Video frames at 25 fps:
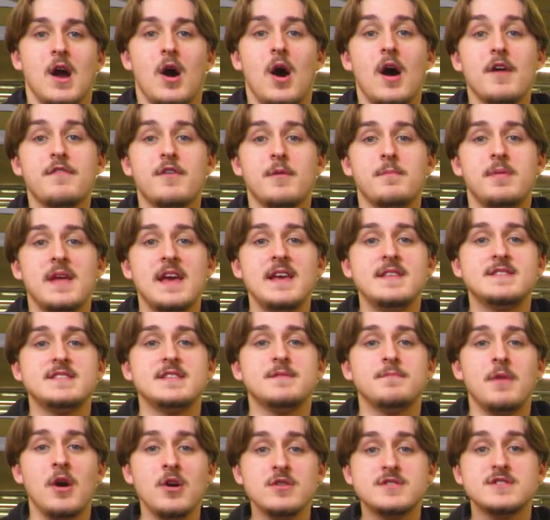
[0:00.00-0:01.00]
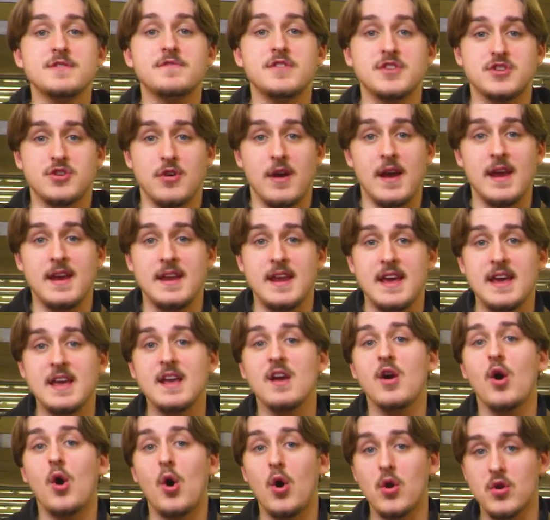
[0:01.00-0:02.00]
I've completed most of the training
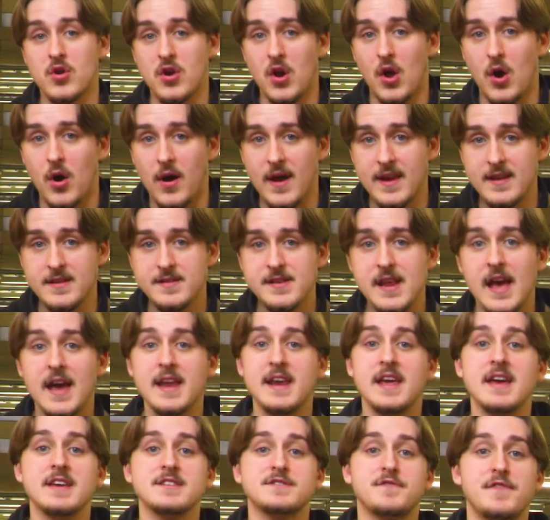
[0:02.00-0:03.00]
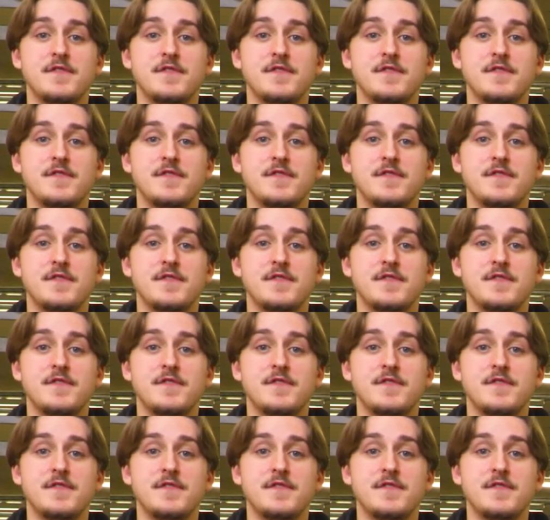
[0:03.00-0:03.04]
online and it has